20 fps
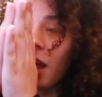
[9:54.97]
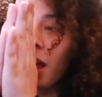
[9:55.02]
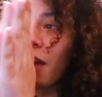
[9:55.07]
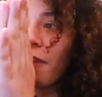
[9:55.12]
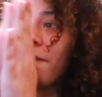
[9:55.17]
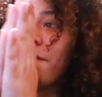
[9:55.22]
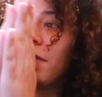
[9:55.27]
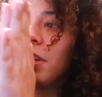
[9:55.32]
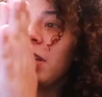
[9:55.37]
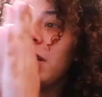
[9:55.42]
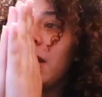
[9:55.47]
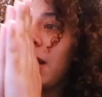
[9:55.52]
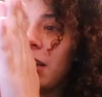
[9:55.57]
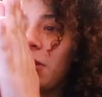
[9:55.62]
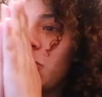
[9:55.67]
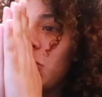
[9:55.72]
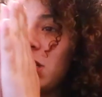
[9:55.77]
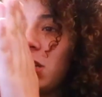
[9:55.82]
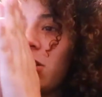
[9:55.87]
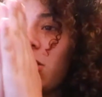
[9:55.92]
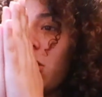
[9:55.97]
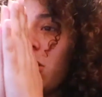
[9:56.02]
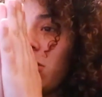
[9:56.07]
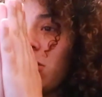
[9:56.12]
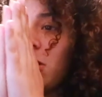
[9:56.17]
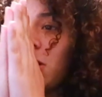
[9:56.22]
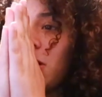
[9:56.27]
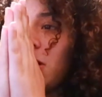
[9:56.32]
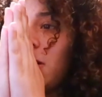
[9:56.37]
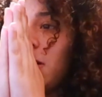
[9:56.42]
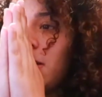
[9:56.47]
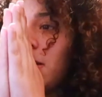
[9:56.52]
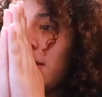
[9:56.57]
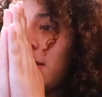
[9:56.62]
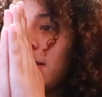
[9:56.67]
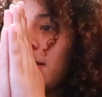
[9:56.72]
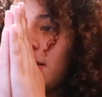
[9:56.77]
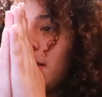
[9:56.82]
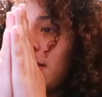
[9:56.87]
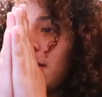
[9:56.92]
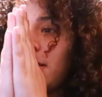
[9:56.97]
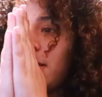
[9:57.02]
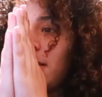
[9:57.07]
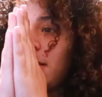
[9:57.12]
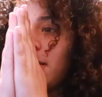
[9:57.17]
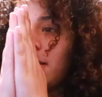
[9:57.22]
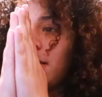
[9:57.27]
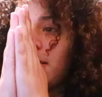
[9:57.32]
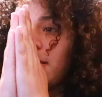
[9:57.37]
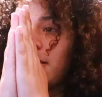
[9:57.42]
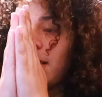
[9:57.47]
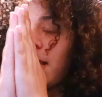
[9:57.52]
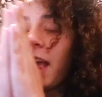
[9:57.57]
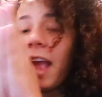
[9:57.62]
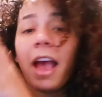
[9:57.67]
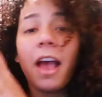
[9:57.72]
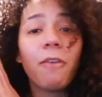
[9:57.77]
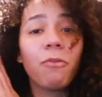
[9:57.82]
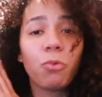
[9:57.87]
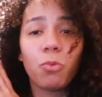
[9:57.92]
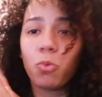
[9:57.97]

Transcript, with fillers: I feel like we all have